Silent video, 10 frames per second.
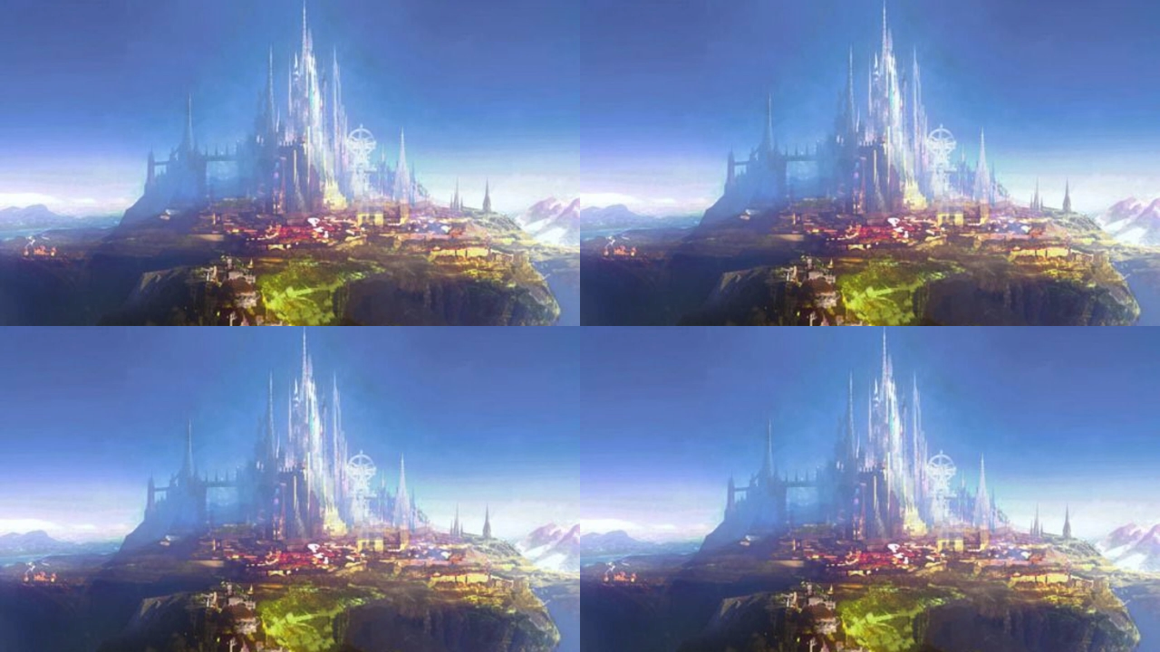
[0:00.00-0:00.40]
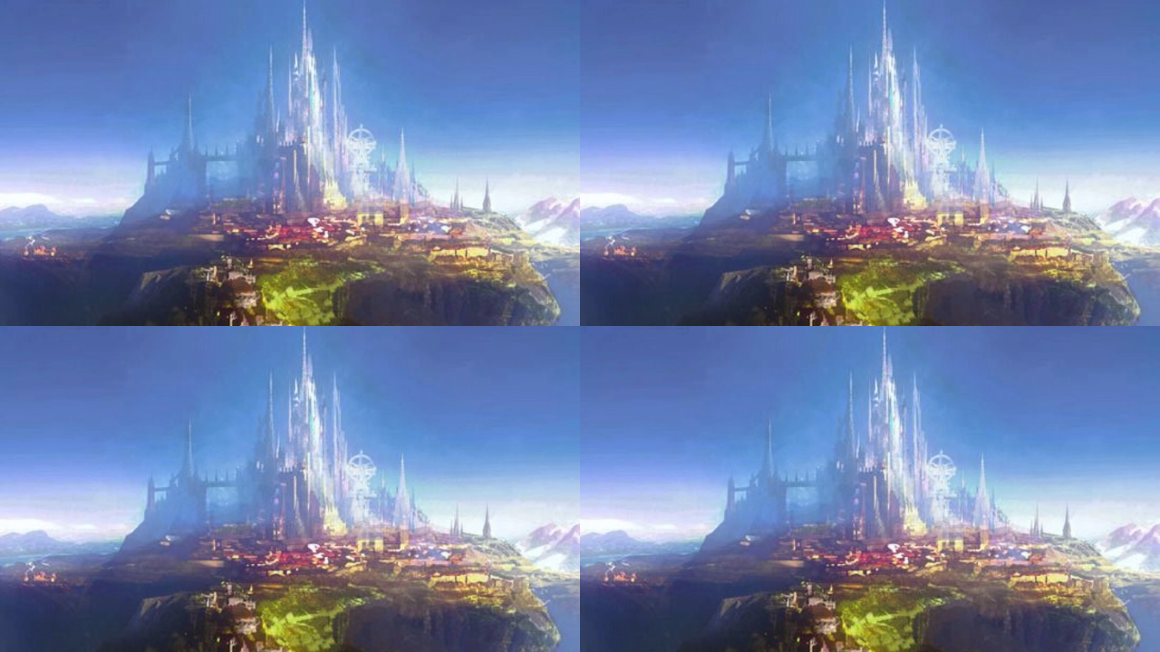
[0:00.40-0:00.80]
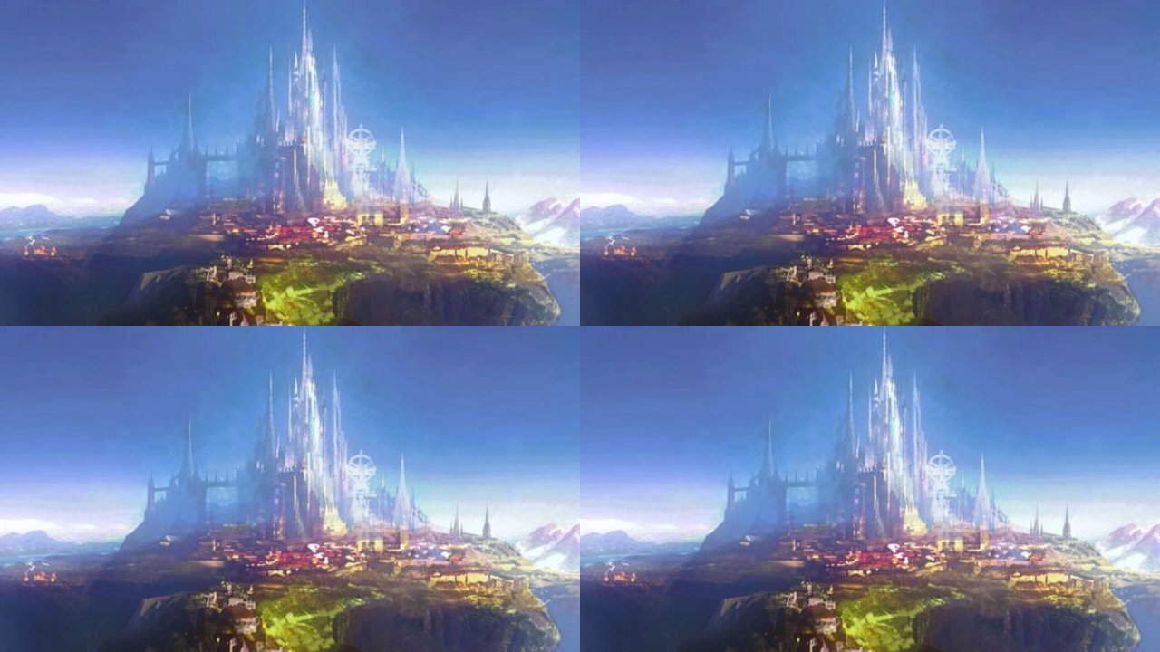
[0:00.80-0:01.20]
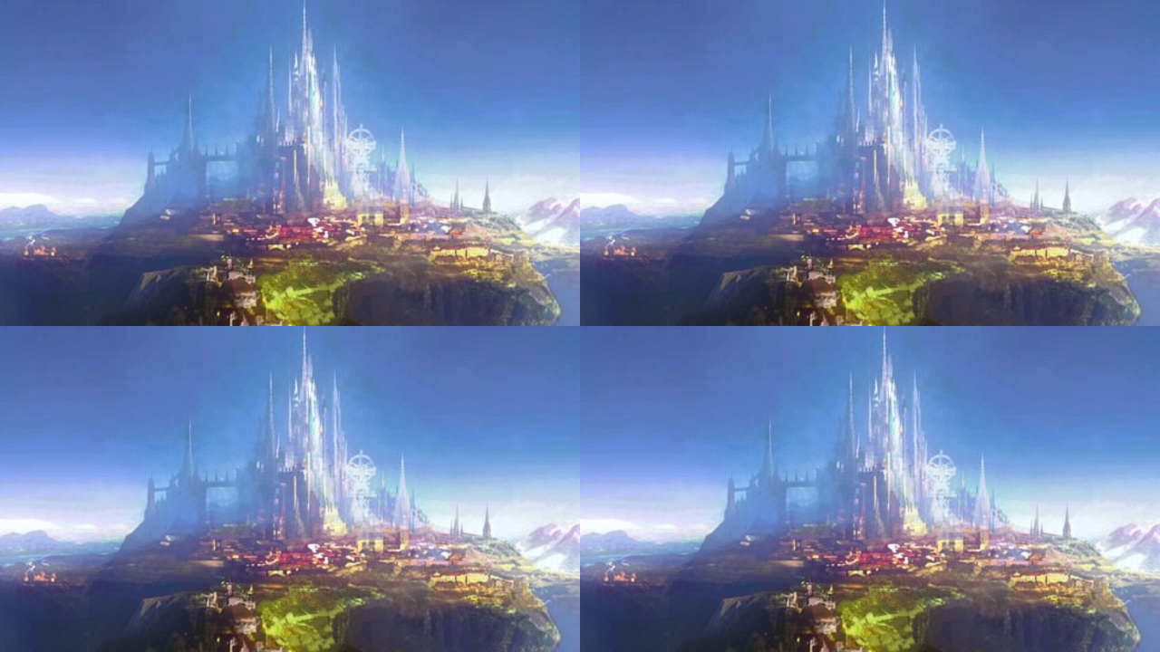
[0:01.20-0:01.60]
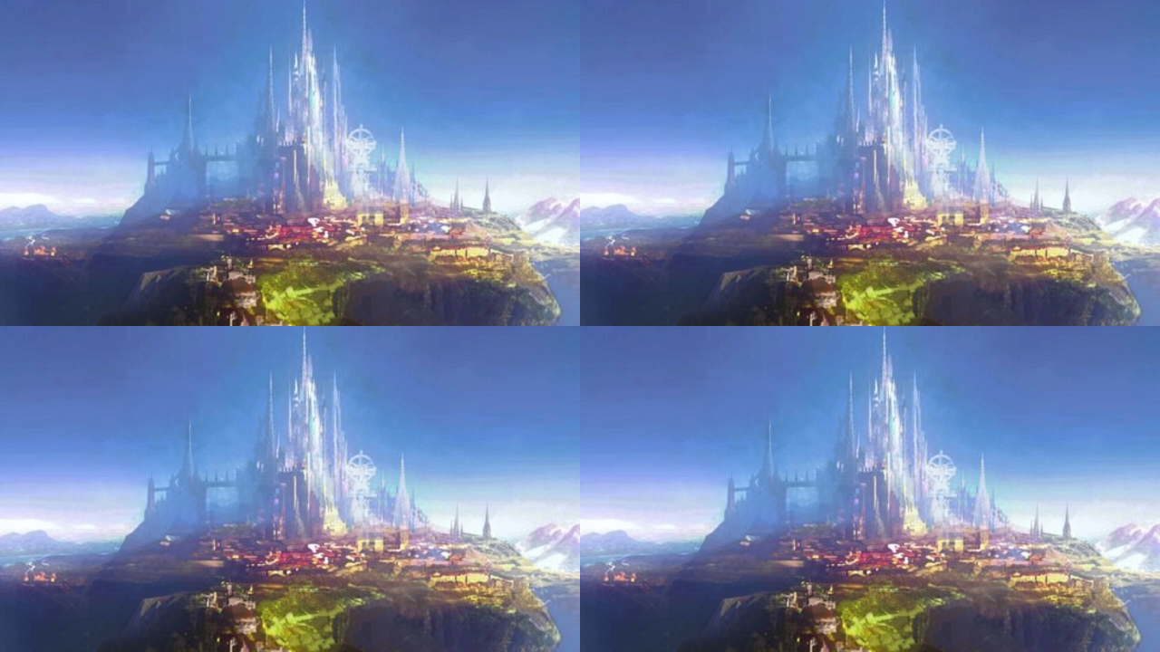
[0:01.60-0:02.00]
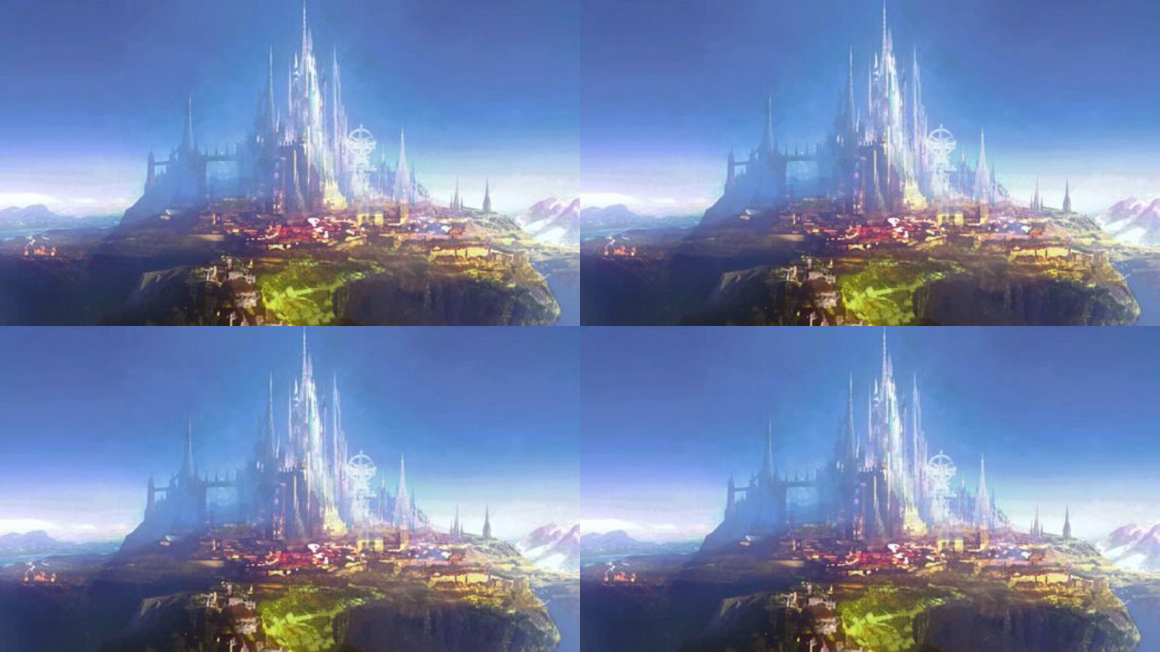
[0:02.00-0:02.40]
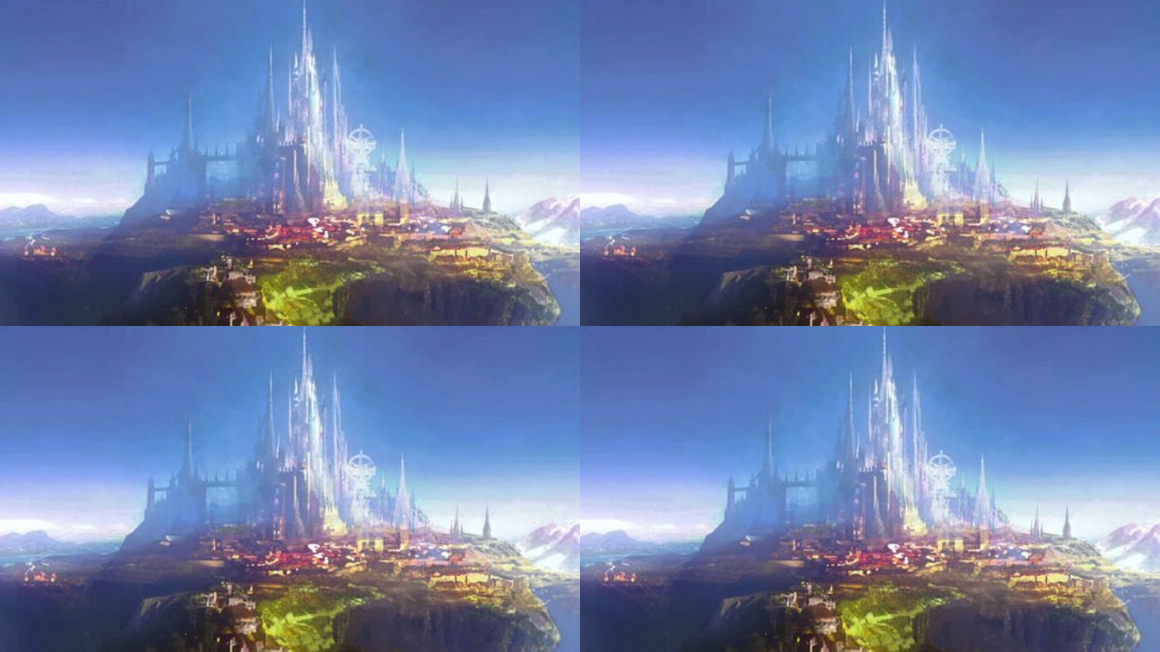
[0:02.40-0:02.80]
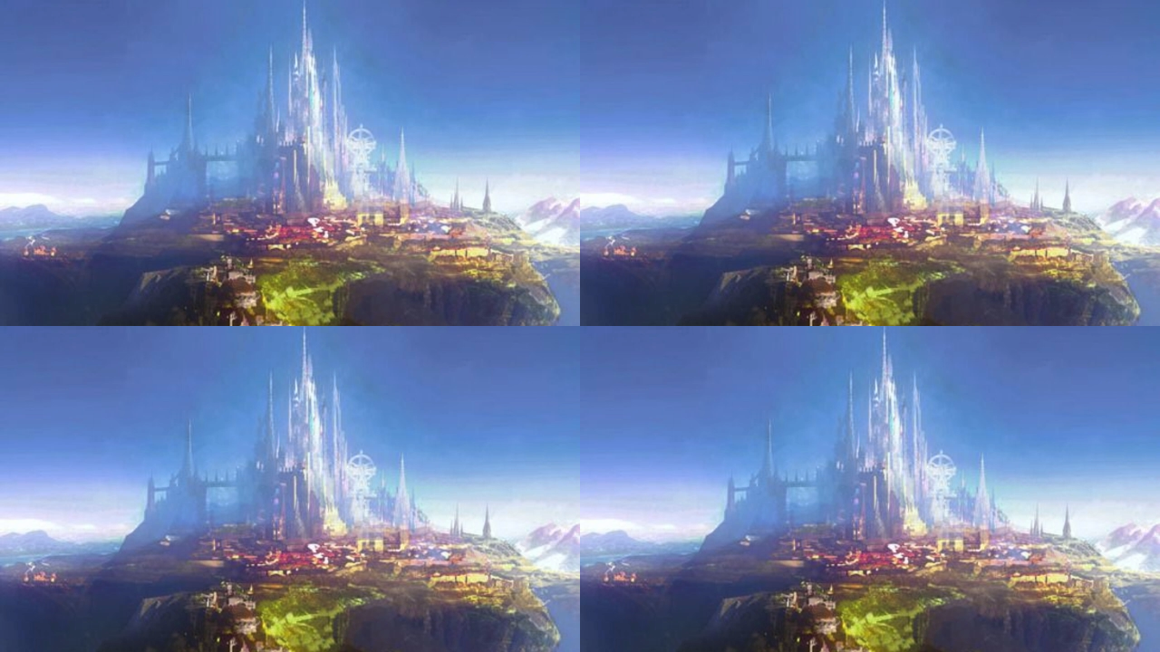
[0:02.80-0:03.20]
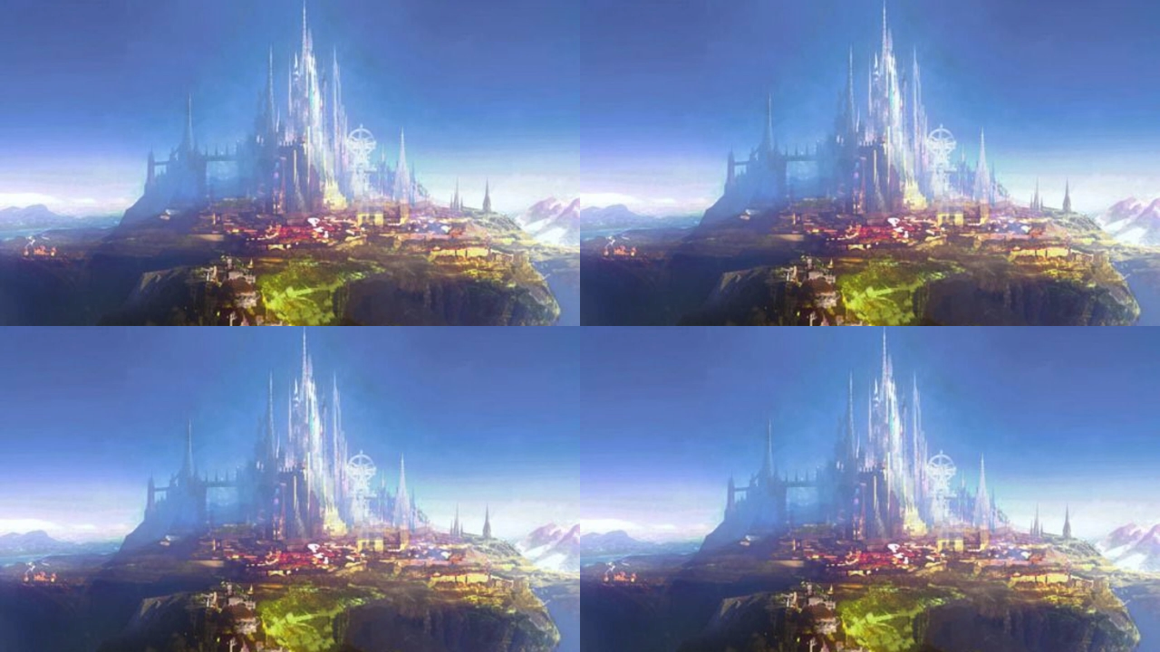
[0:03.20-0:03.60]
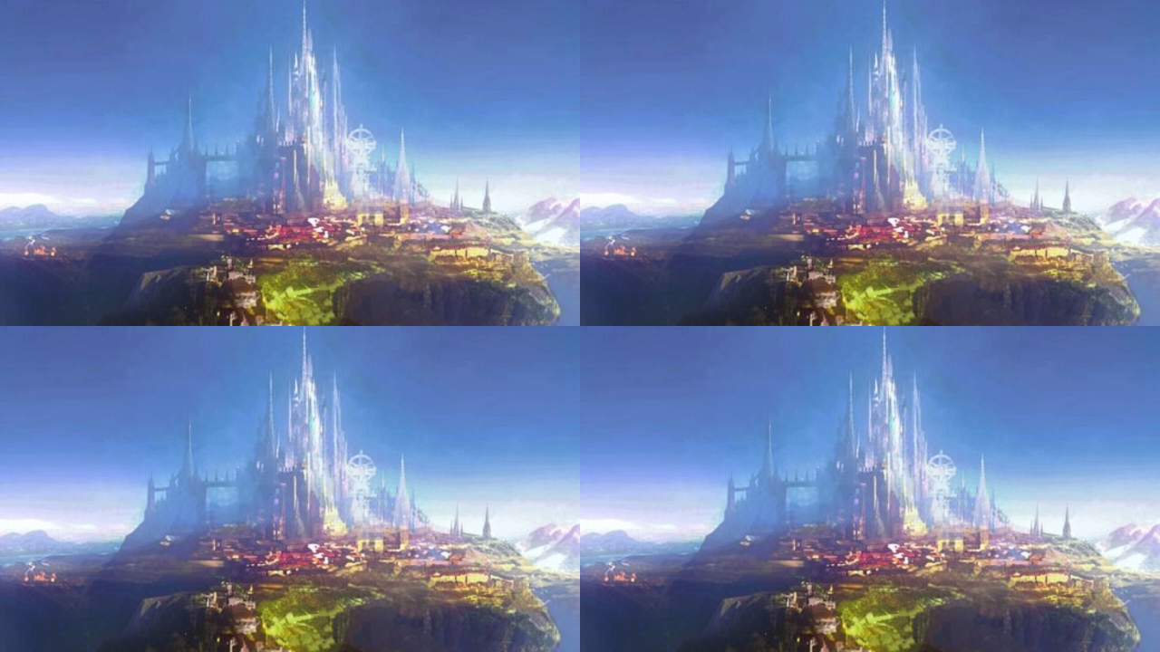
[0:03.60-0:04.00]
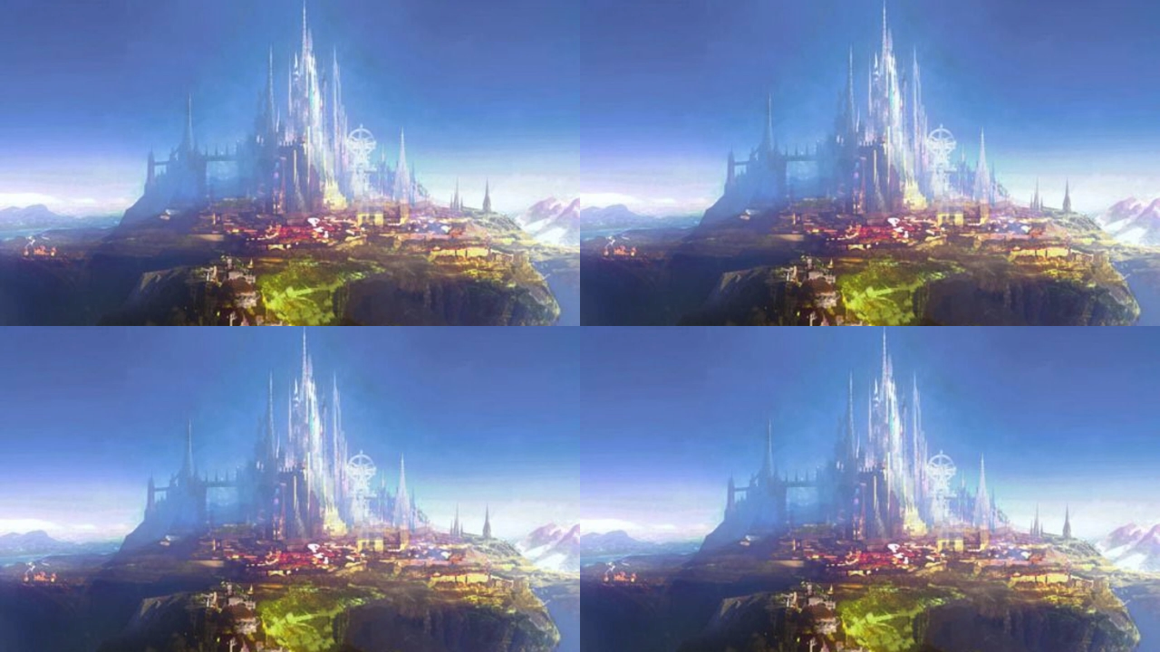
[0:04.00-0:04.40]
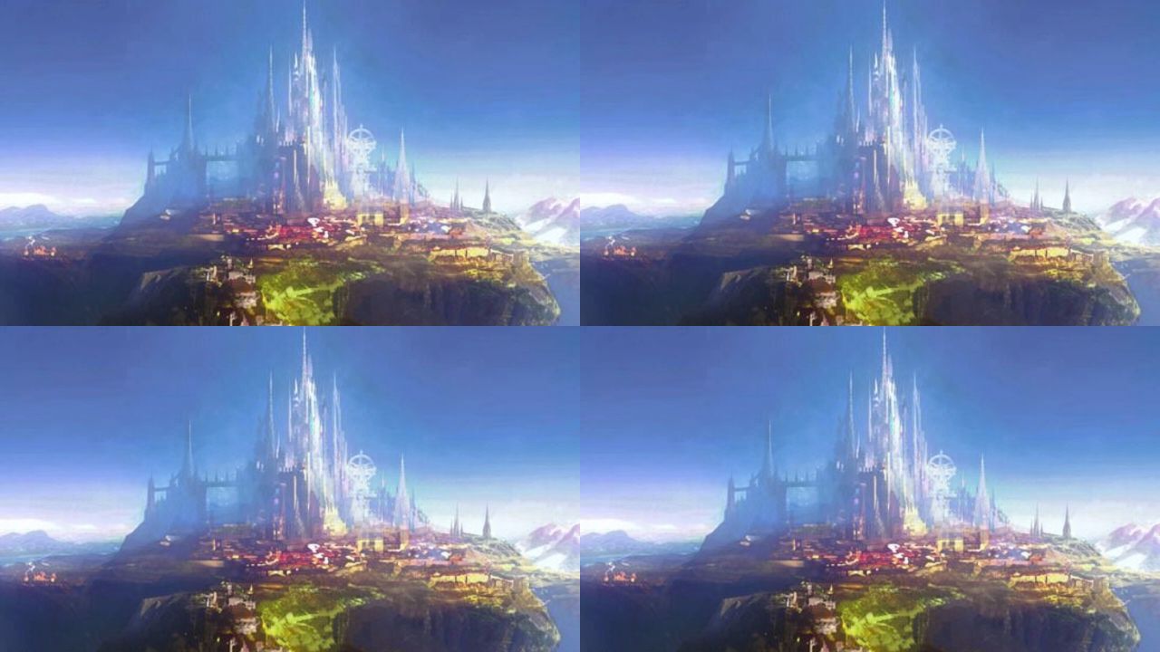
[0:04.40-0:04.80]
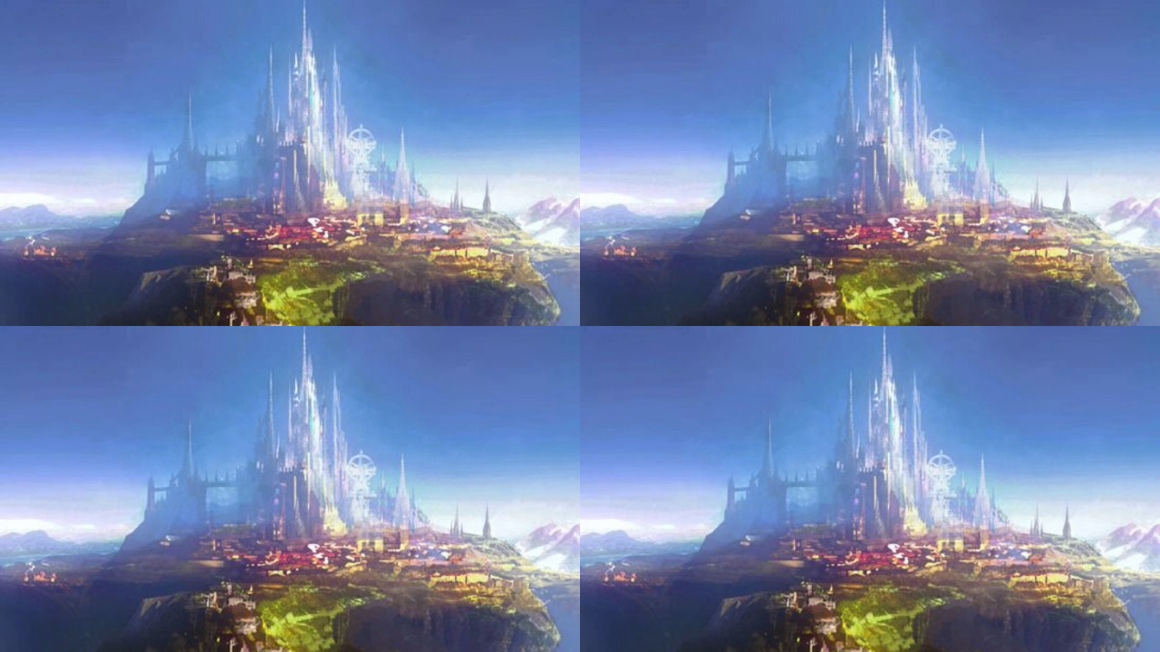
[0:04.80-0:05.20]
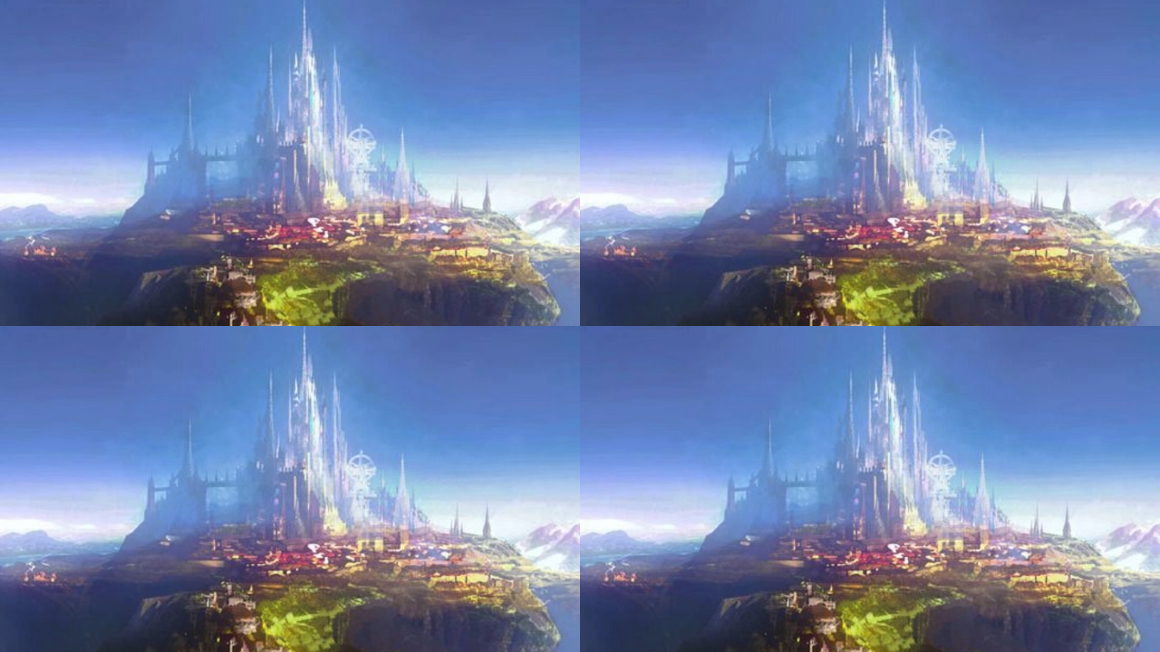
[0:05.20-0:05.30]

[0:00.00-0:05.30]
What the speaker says: Nobody's mouth can be seen.